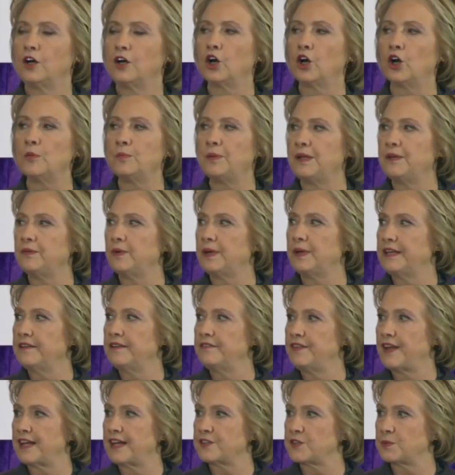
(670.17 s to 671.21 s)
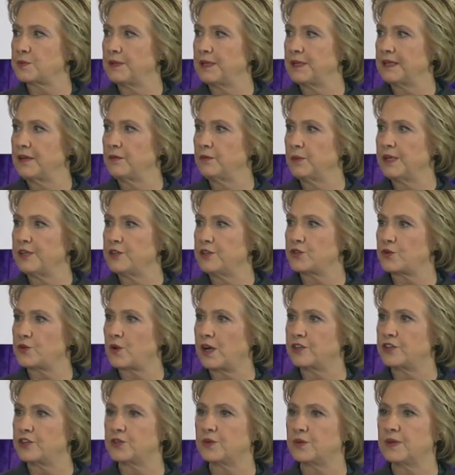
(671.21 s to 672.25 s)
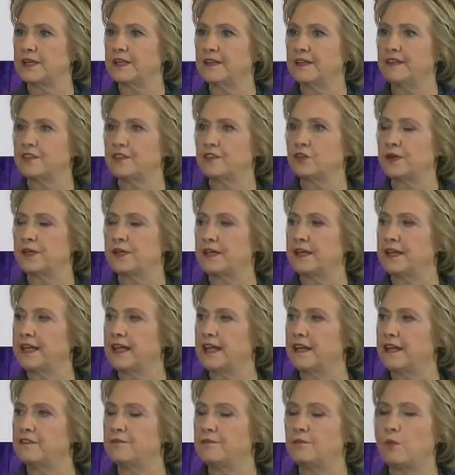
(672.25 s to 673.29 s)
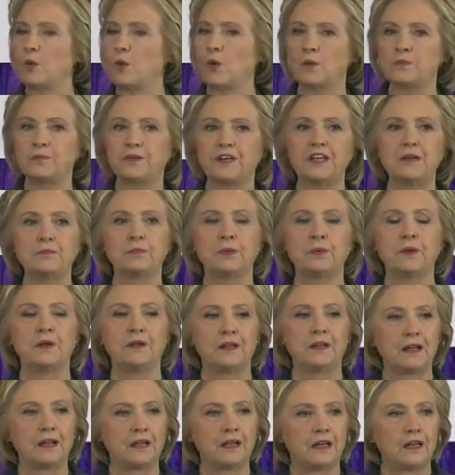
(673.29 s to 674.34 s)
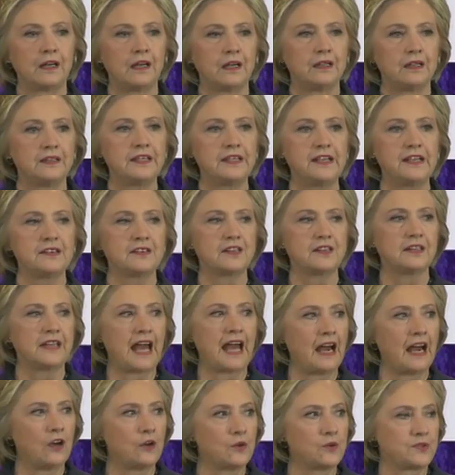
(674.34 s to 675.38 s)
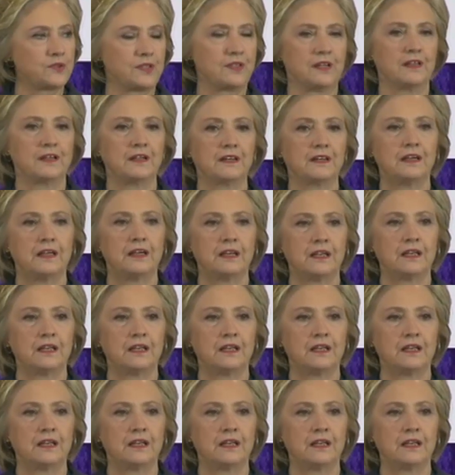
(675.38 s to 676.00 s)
Urban reinvestment and restructuring that's going to give more people decent housing,